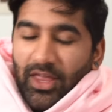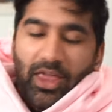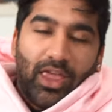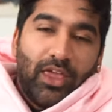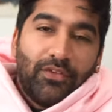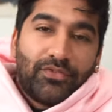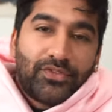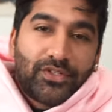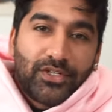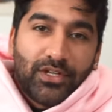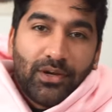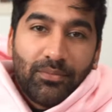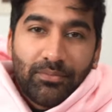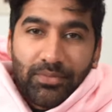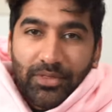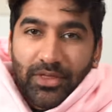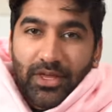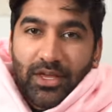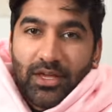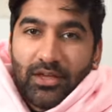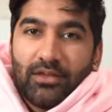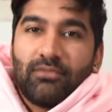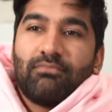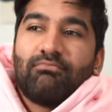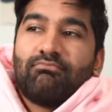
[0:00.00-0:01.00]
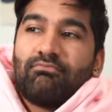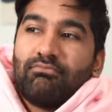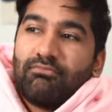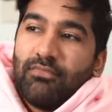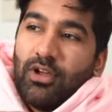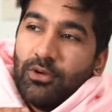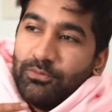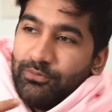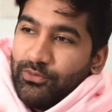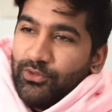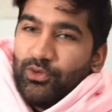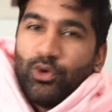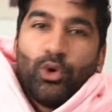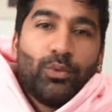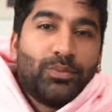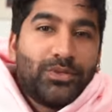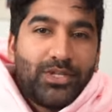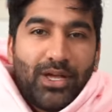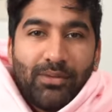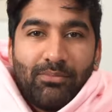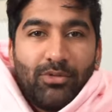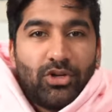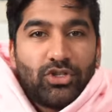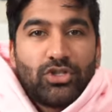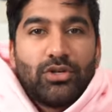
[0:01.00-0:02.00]
if something absorbs
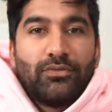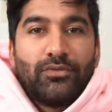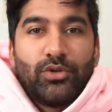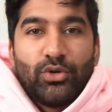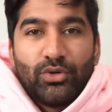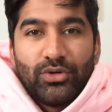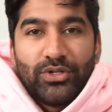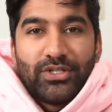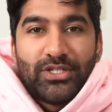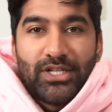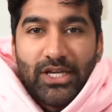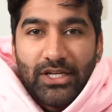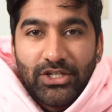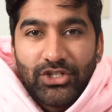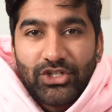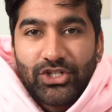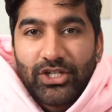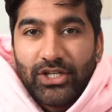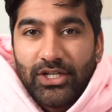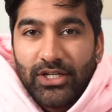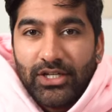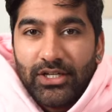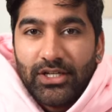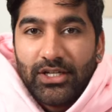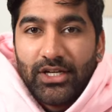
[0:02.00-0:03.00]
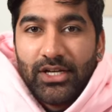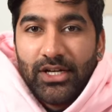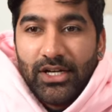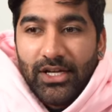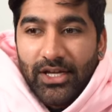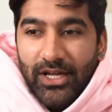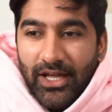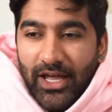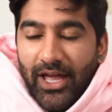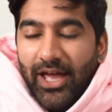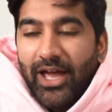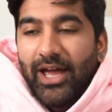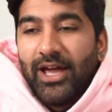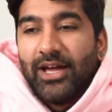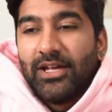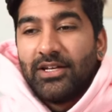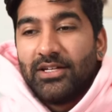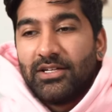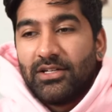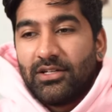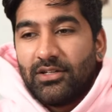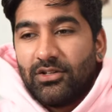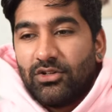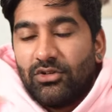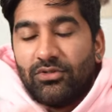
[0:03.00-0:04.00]
that much of your attention
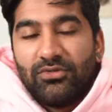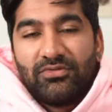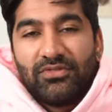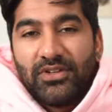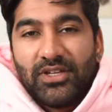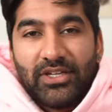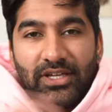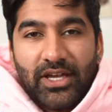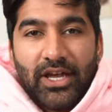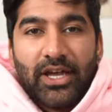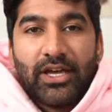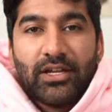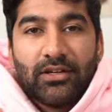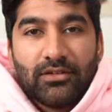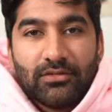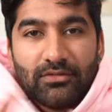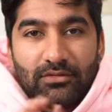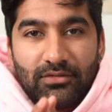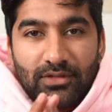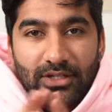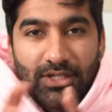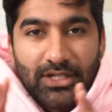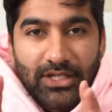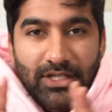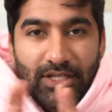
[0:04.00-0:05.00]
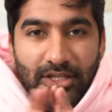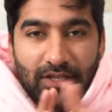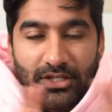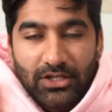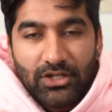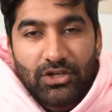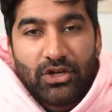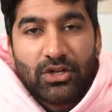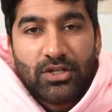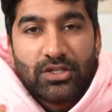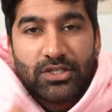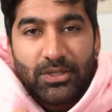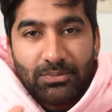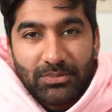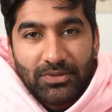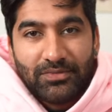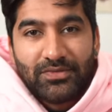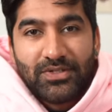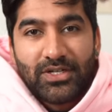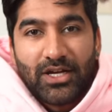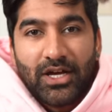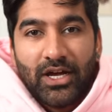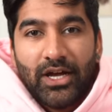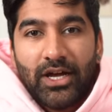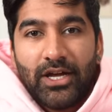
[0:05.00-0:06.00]
and you forget like the concept of
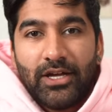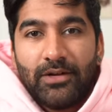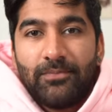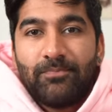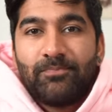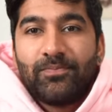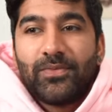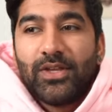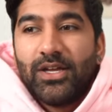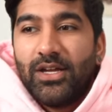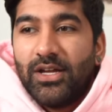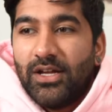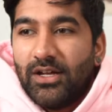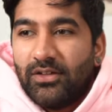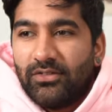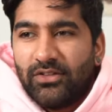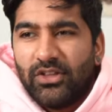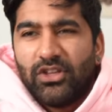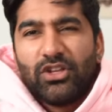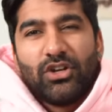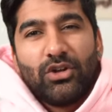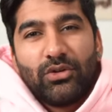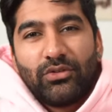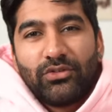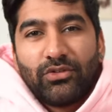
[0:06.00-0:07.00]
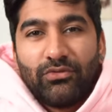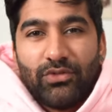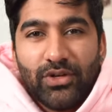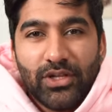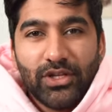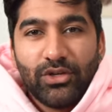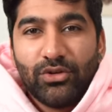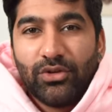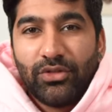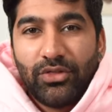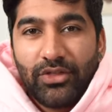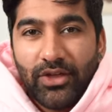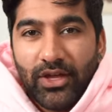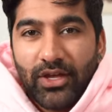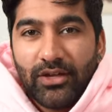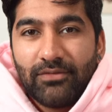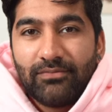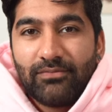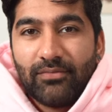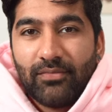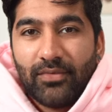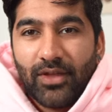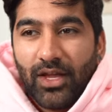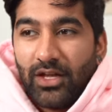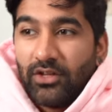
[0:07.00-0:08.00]
time, then you know it's a really good thing.
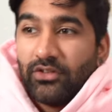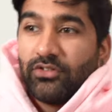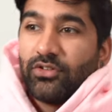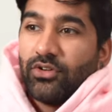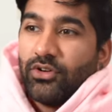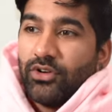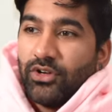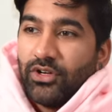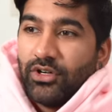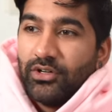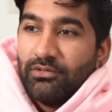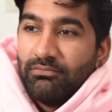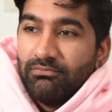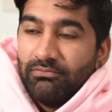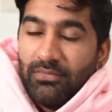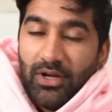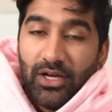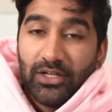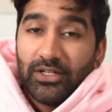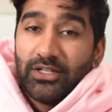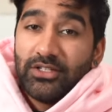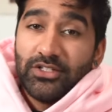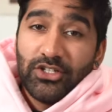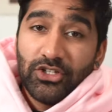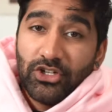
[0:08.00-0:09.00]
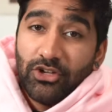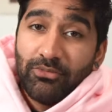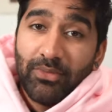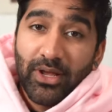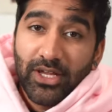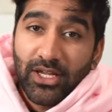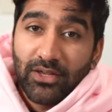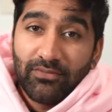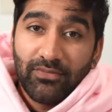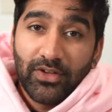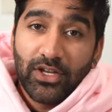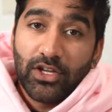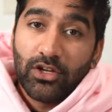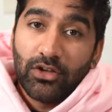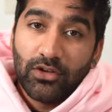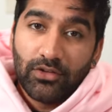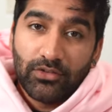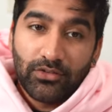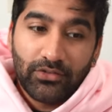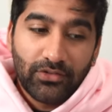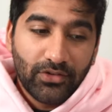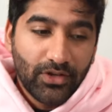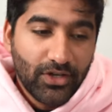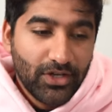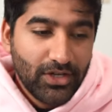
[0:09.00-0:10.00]
And so I continued making
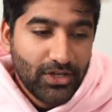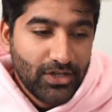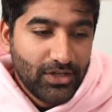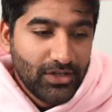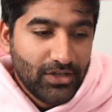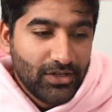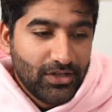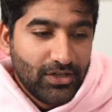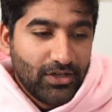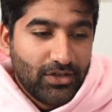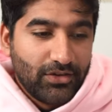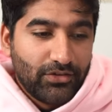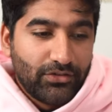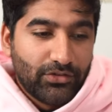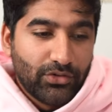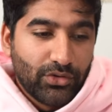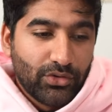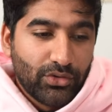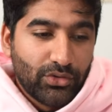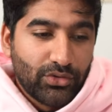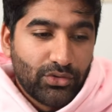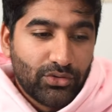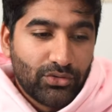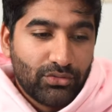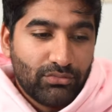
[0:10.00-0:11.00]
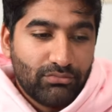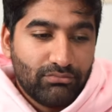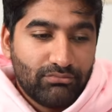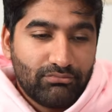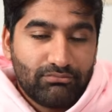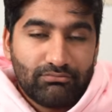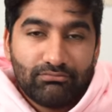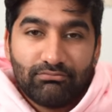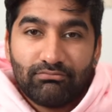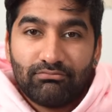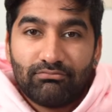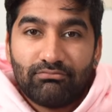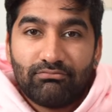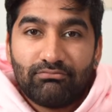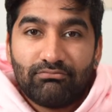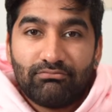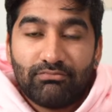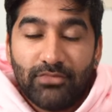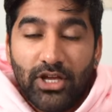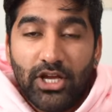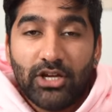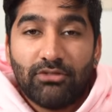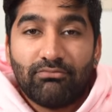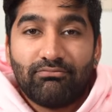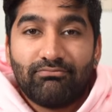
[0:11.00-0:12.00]
videos. So
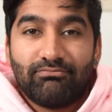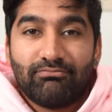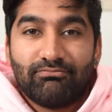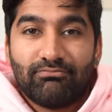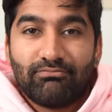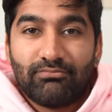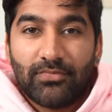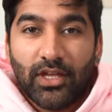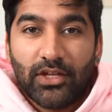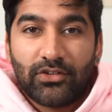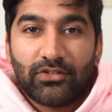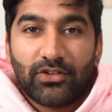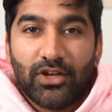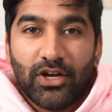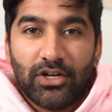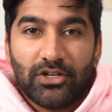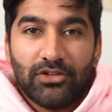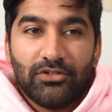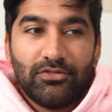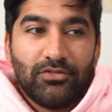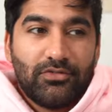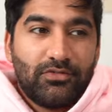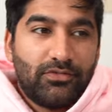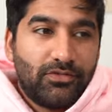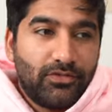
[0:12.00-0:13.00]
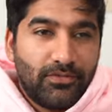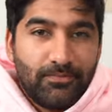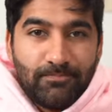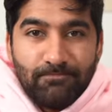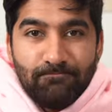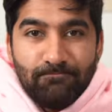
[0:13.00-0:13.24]
yeah, that's kind of